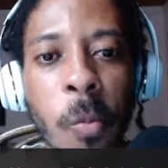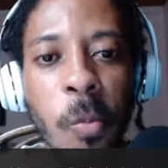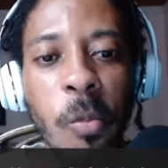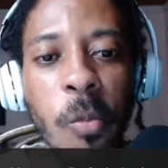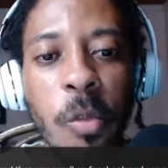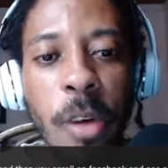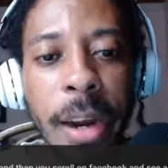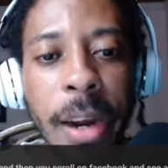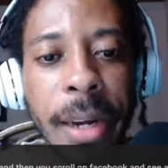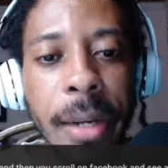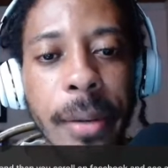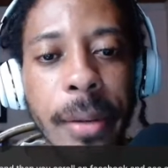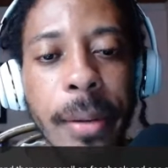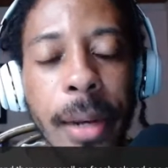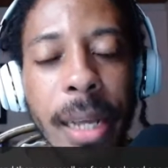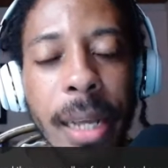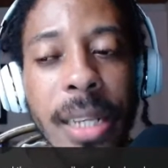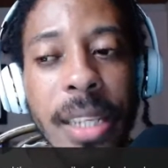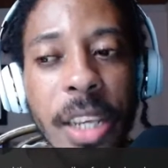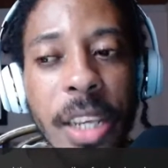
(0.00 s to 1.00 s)
right?
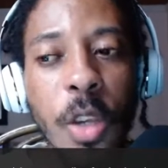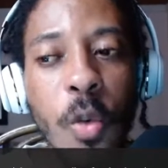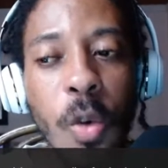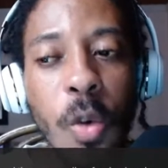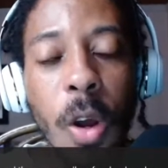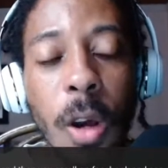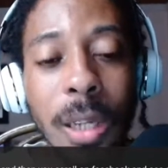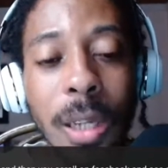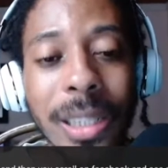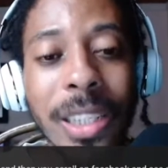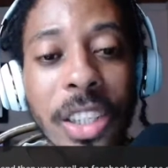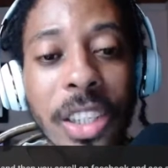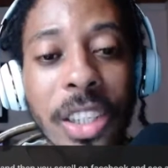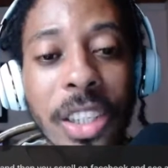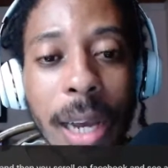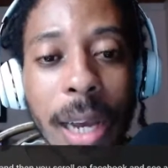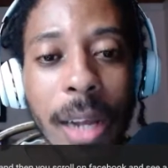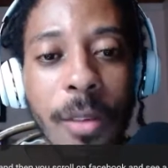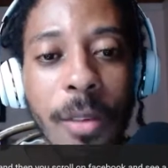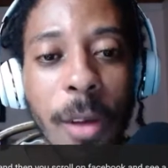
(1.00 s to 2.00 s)
Let's say you lost a
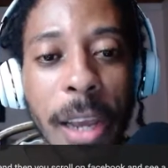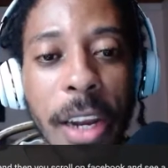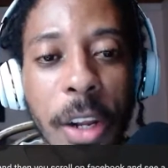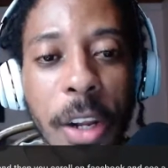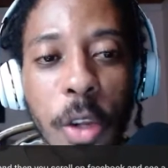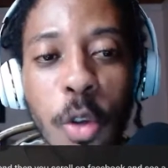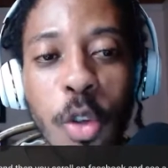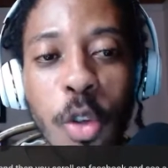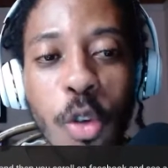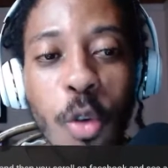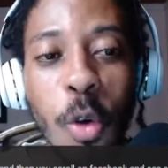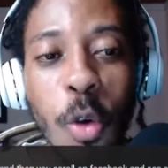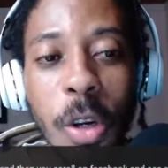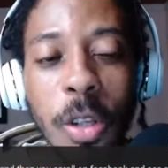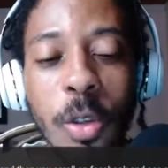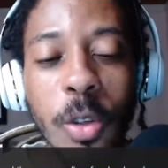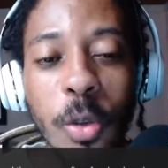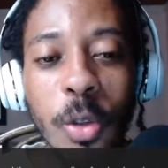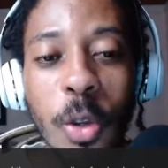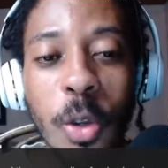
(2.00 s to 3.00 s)
child, right? And you scroll
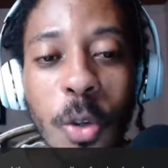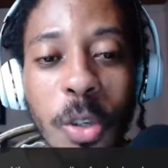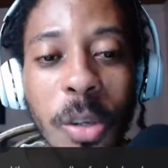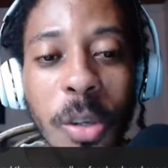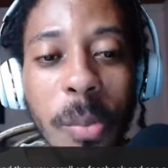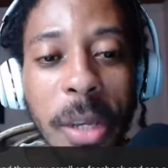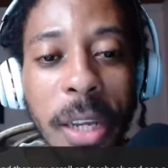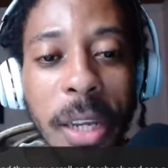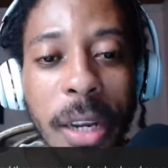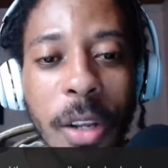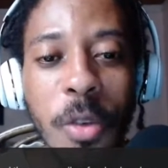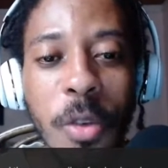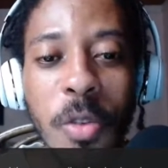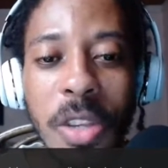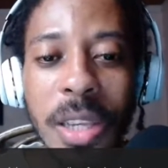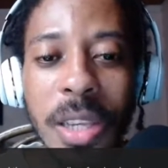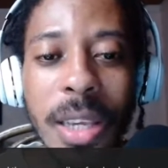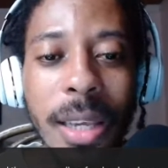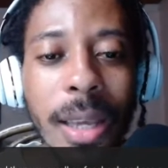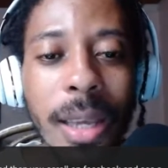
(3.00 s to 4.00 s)
into social media and you
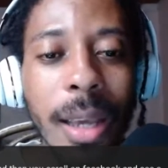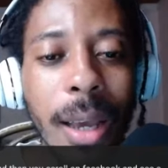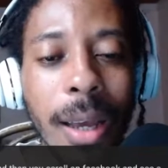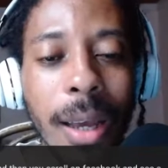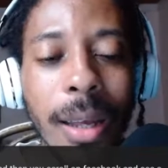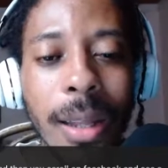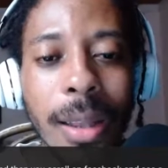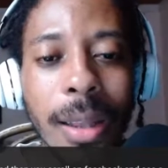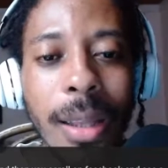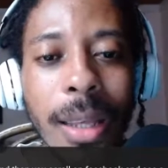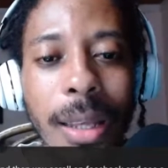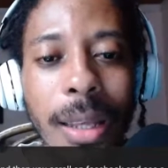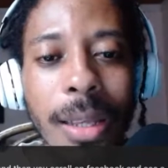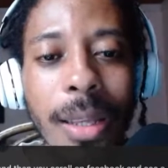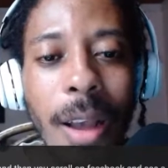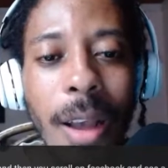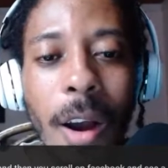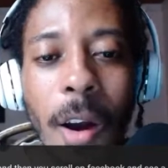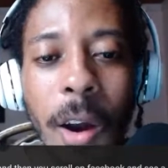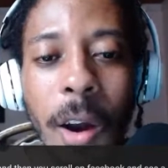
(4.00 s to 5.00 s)
see these
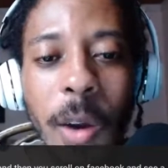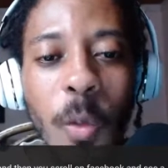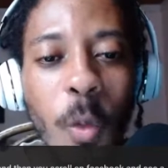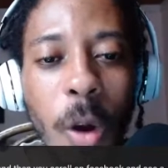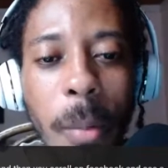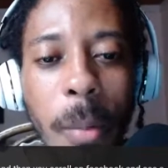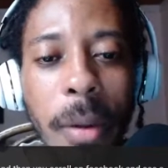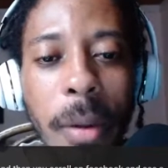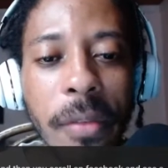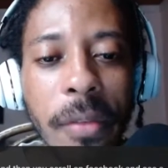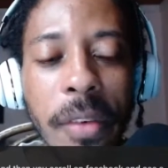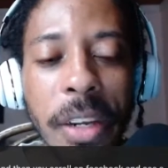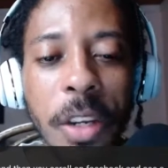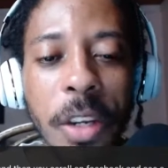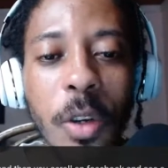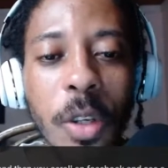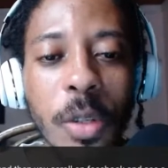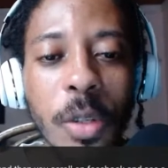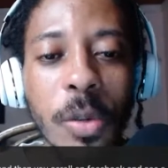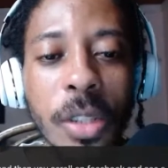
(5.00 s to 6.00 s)
heartwarming
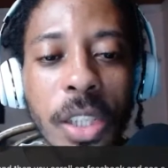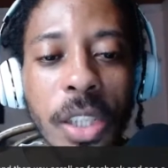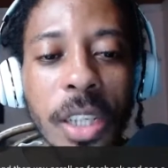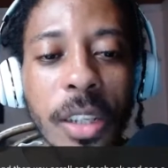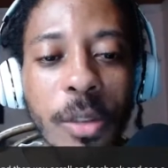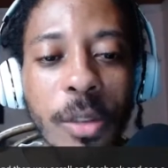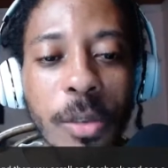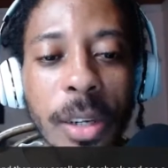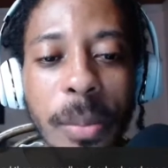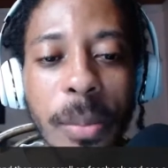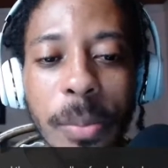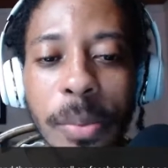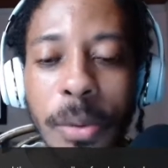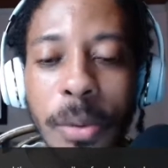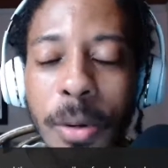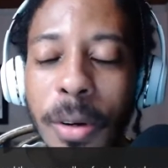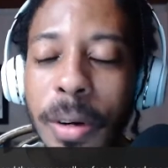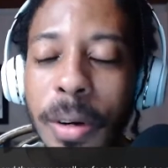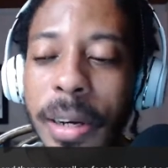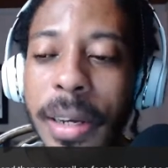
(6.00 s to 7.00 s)
videos with children,
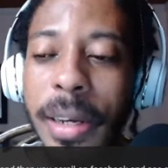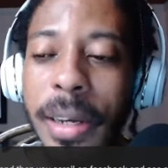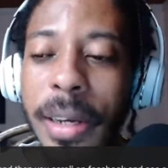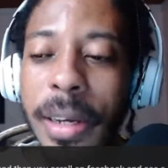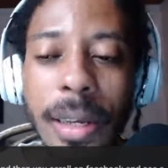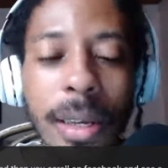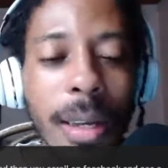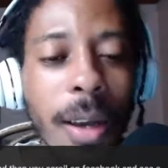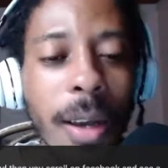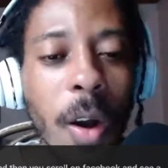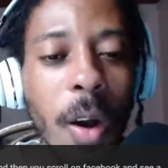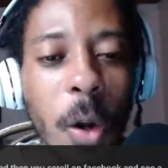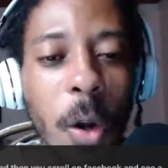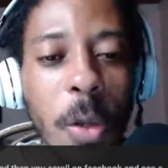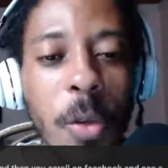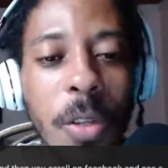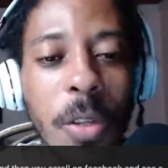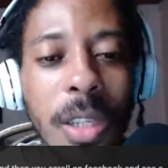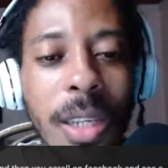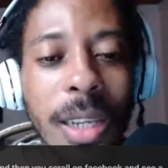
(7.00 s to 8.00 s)
boy, or
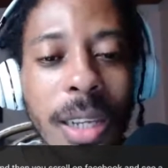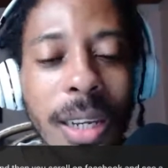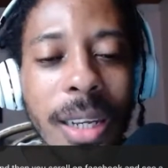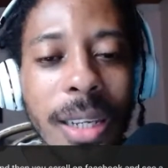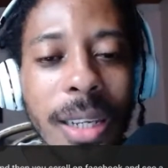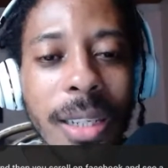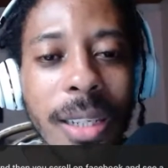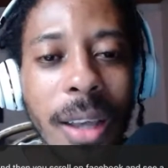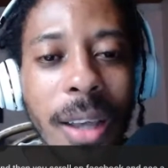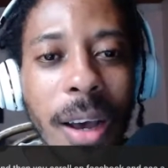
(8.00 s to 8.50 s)
you see these